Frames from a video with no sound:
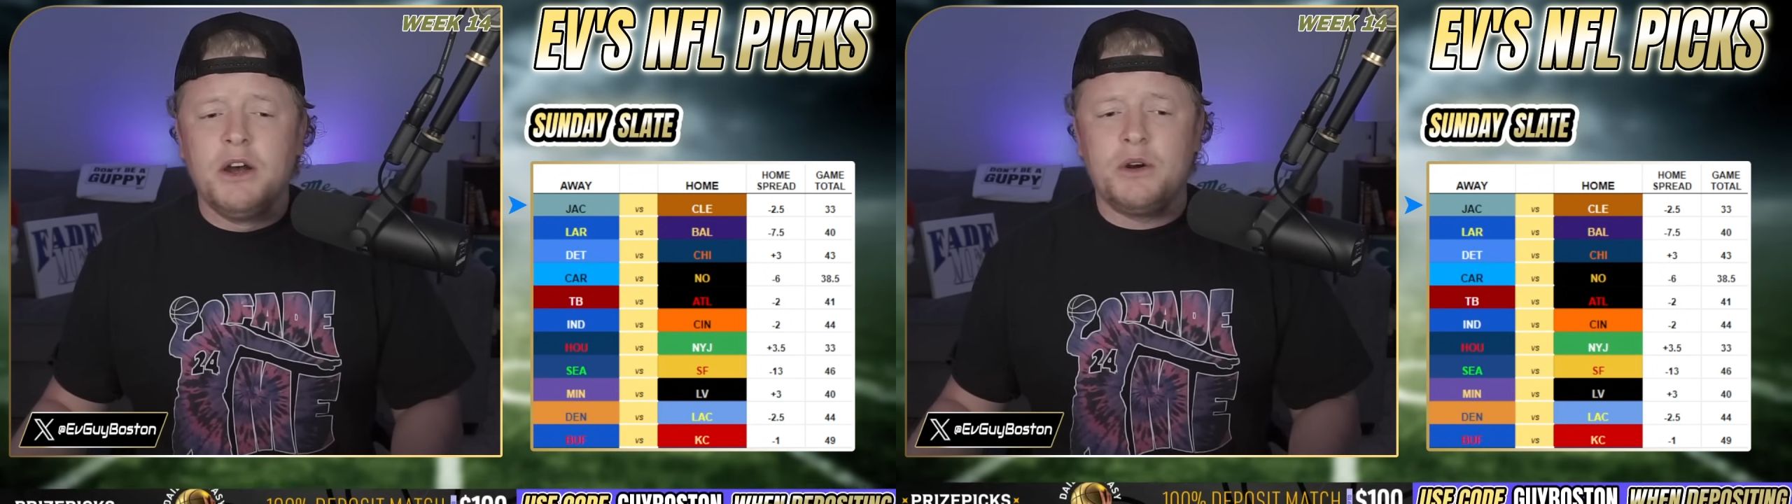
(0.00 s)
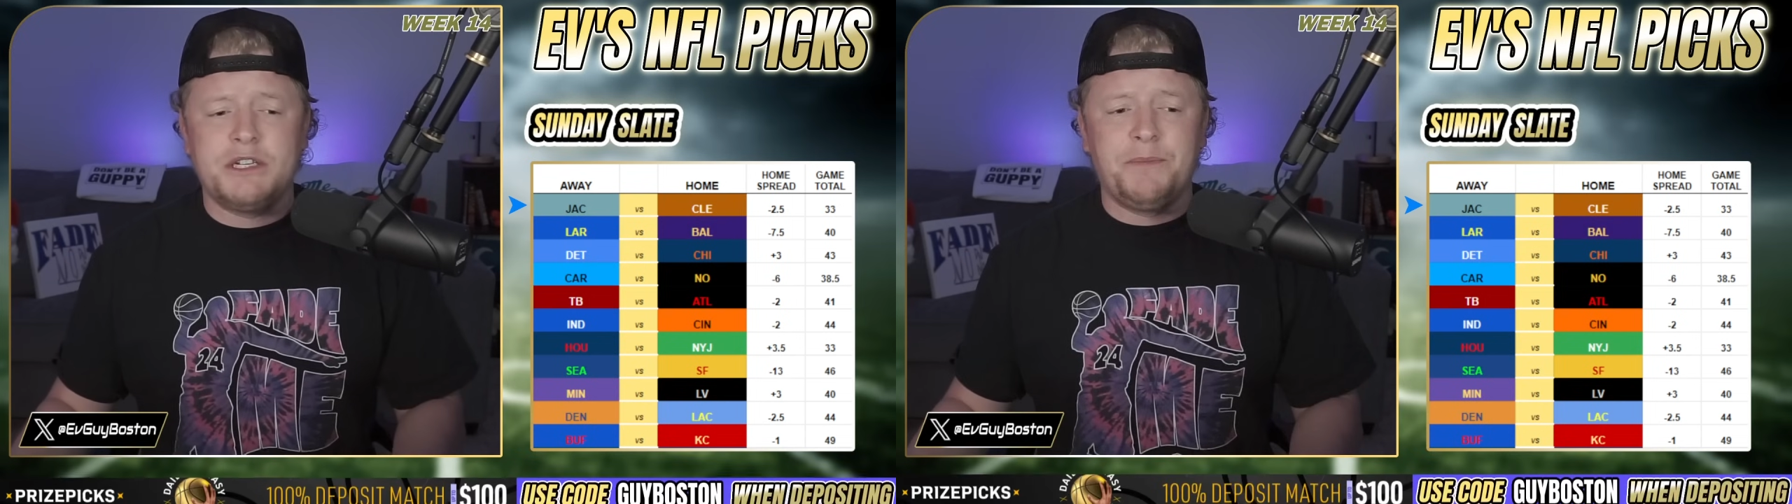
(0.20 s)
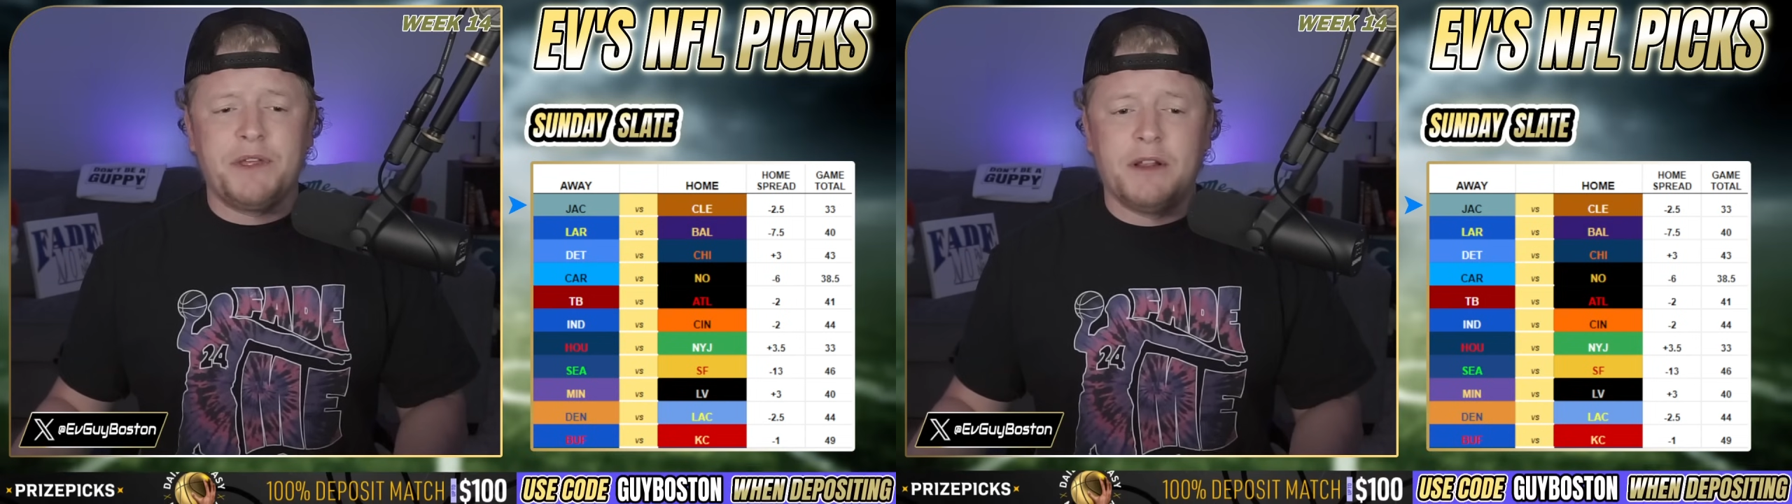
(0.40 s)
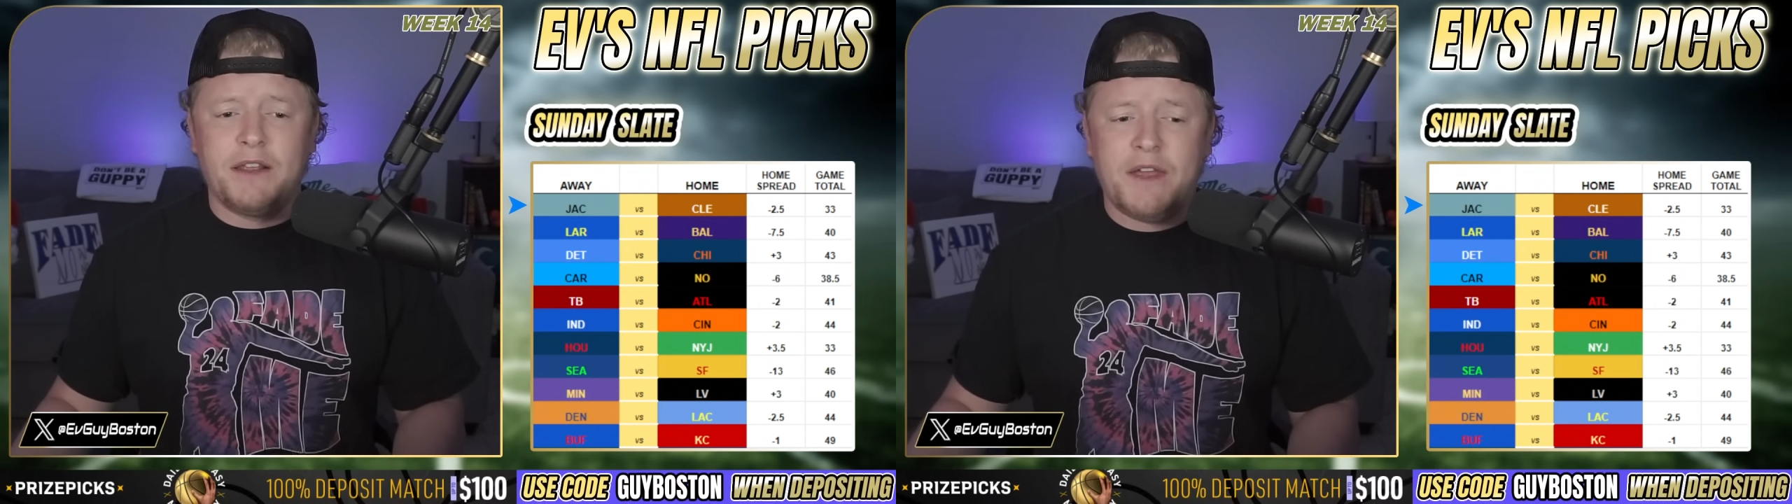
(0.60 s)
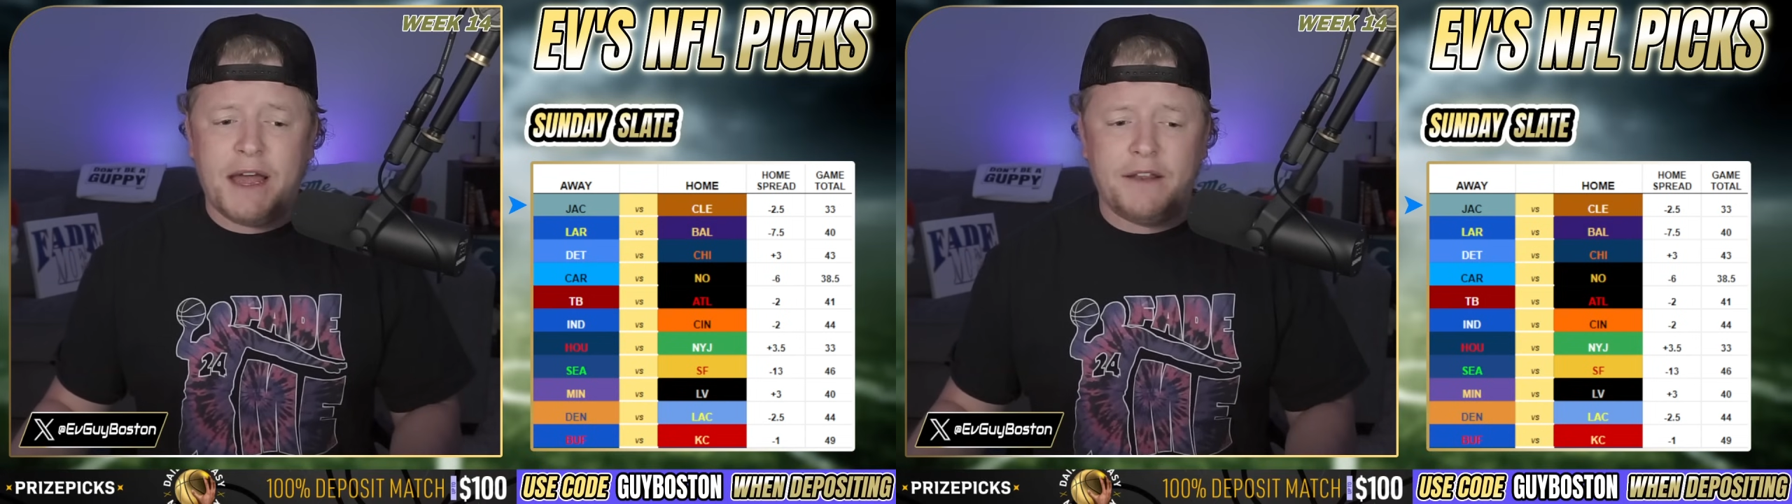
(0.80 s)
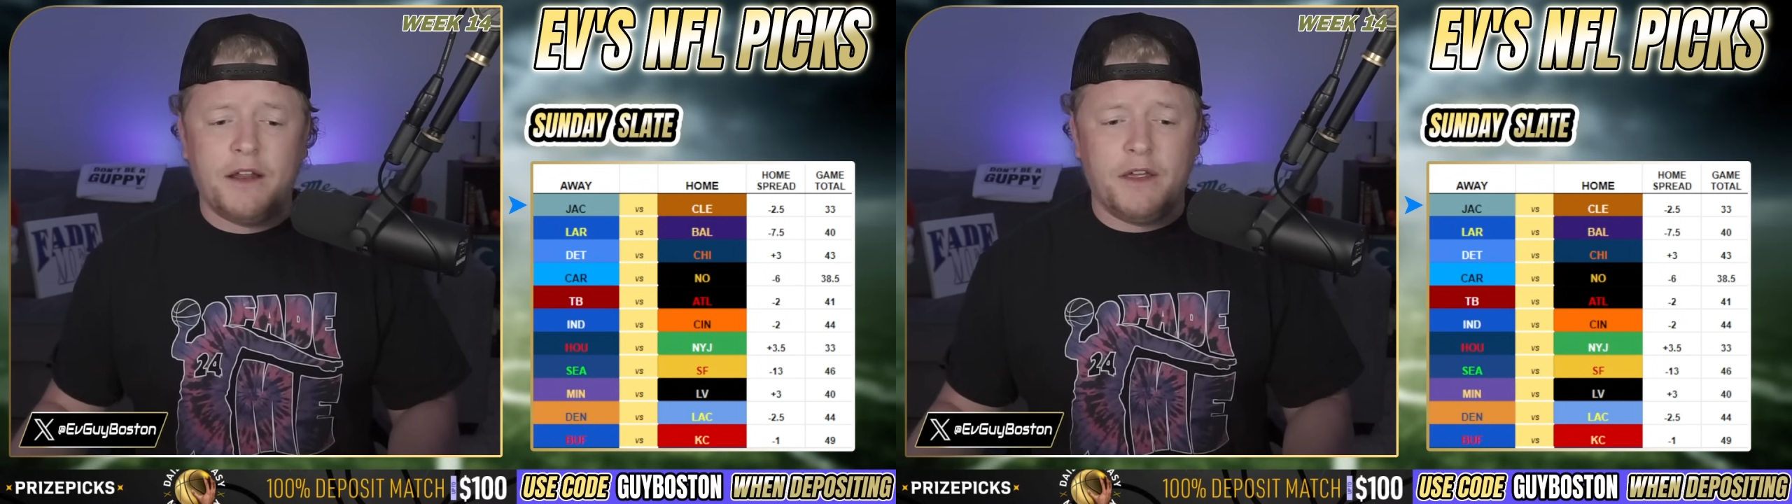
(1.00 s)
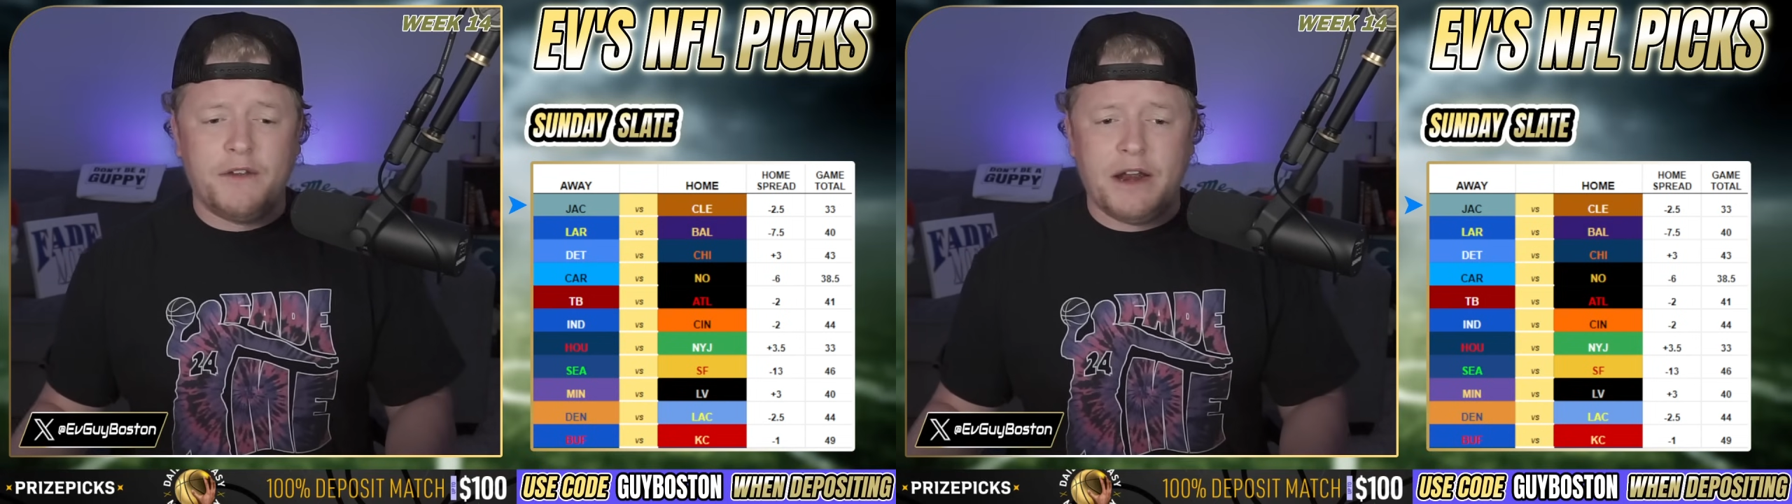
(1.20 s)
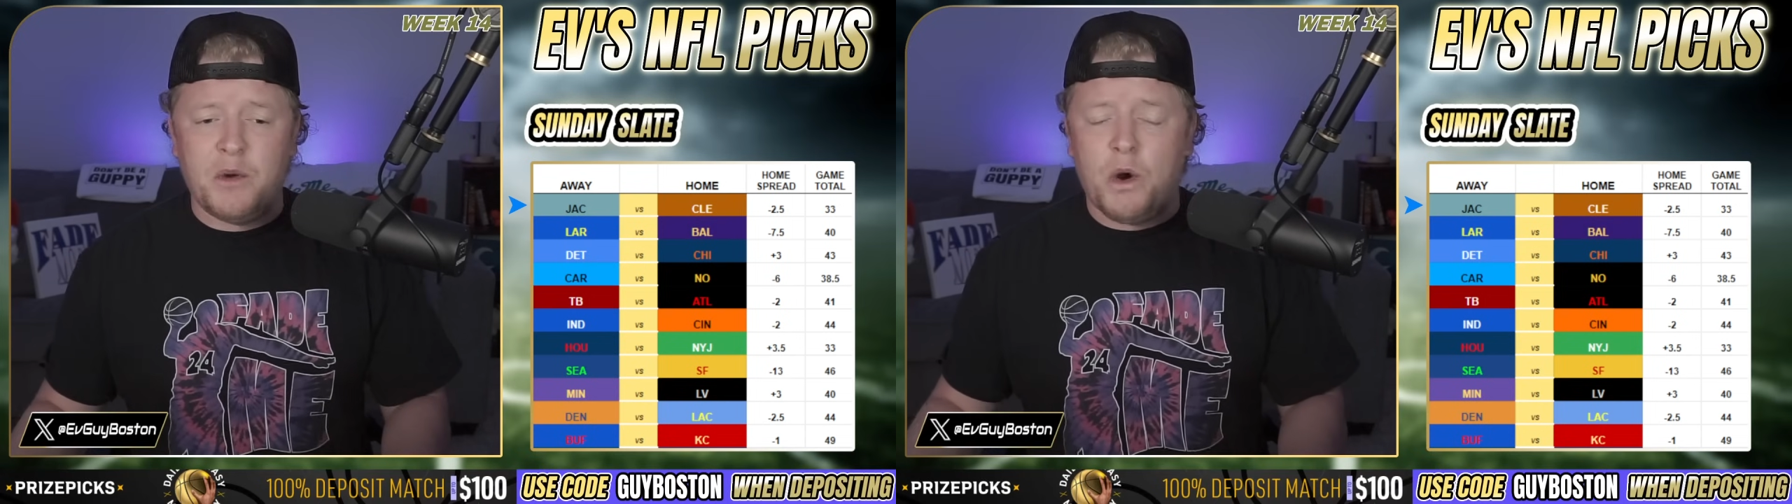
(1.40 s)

or something like that the other day,